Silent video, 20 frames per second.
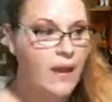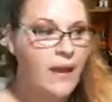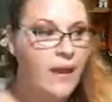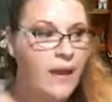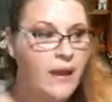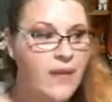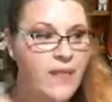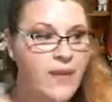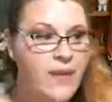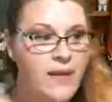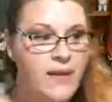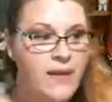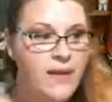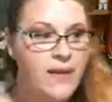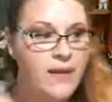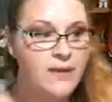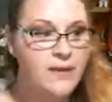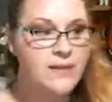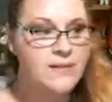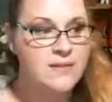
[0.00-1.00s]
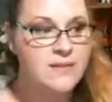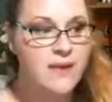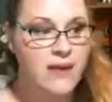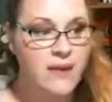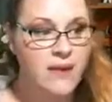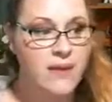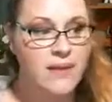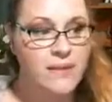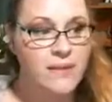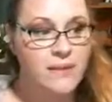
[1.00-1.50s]
And then he's
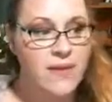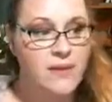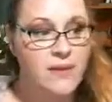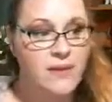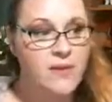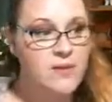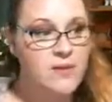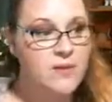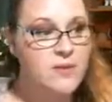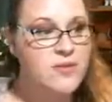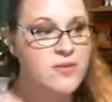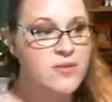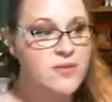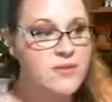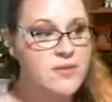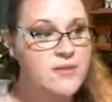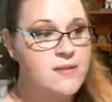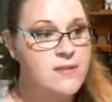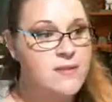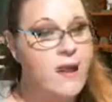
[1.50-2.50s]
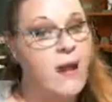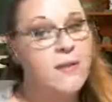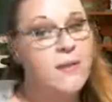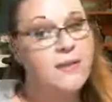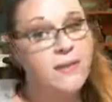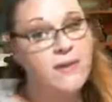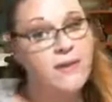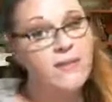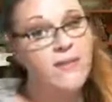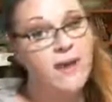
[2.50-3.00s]
like, and maybe you could just not
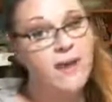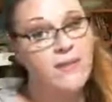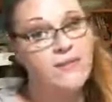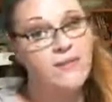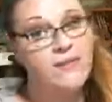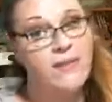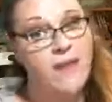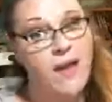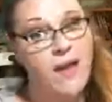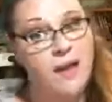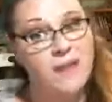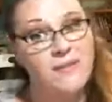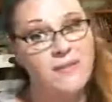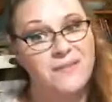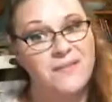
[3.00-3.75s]
leave after that.